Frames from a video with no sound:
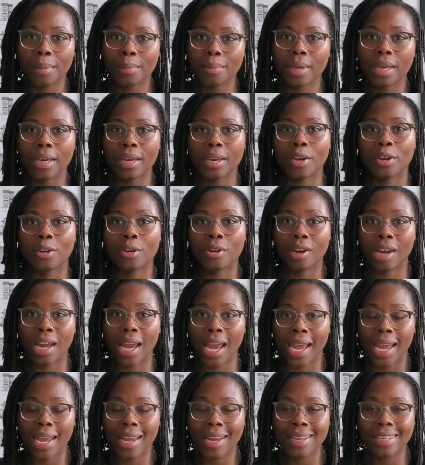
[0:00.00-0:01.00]
me
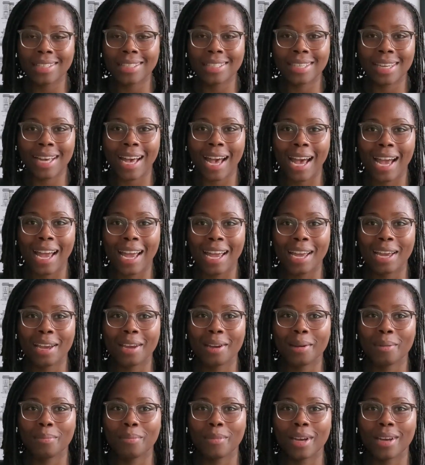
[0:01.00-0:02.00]
create,
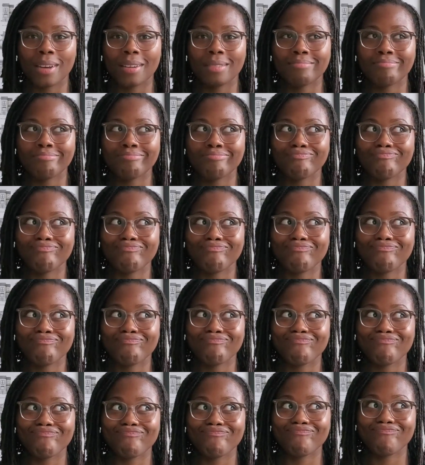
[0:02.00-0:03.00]
I'm
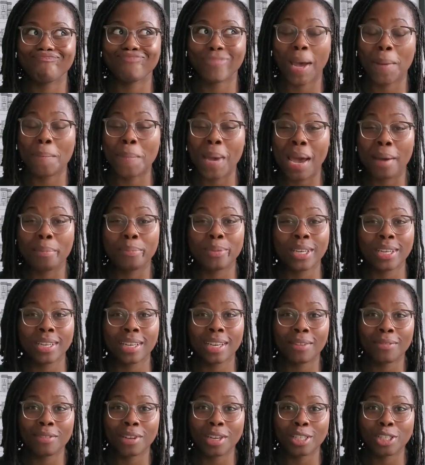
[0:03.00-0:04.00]
happy to
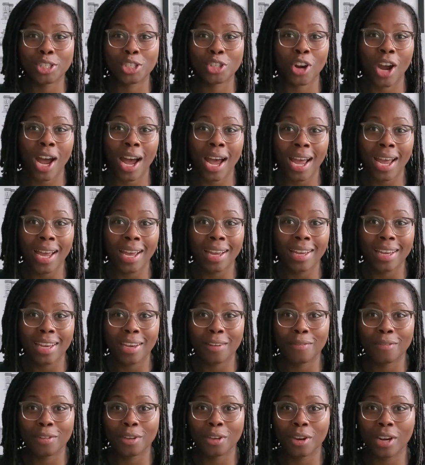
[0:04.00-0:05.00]
give it a try
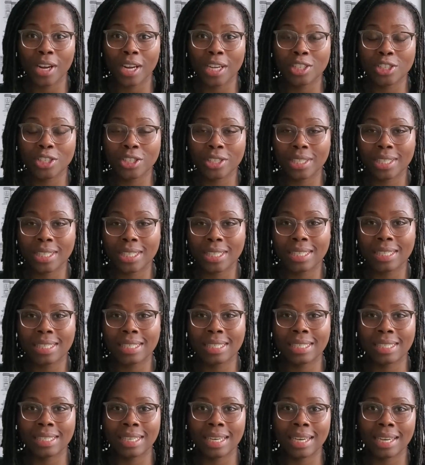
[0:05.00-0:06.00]
if you're interested to
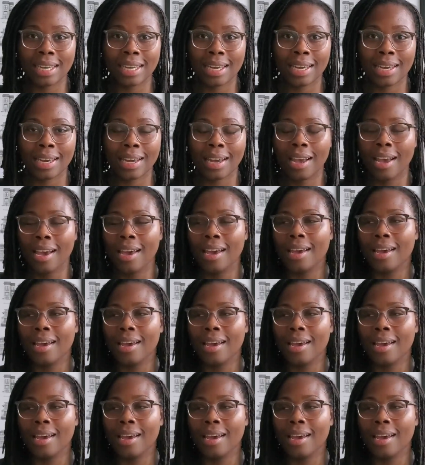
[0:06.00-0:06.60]
see it.